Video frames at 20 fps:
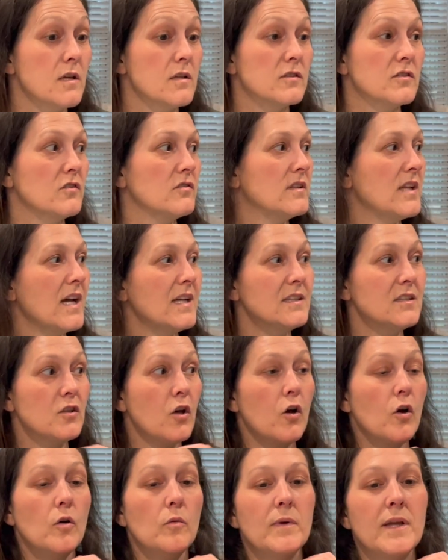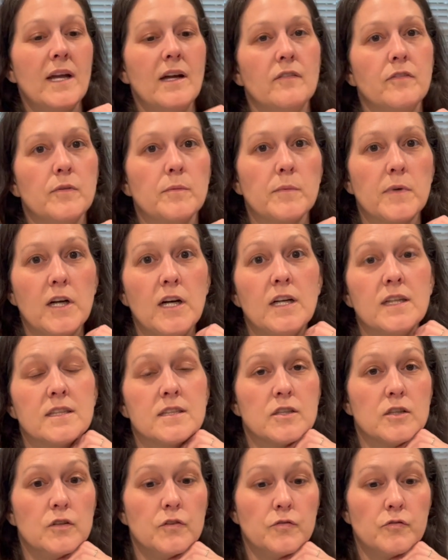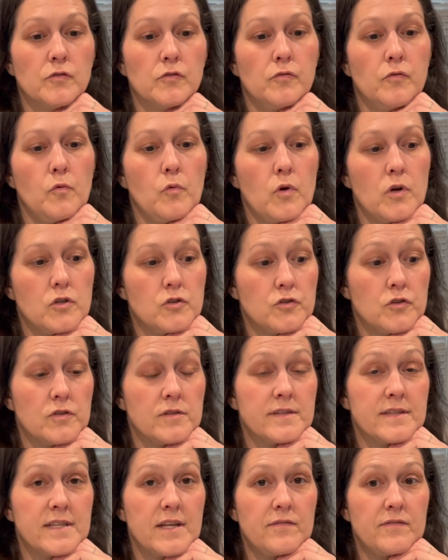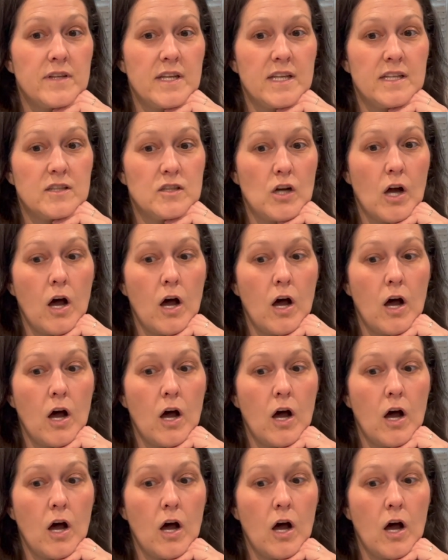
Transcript: So that's all we got from Costco for $470.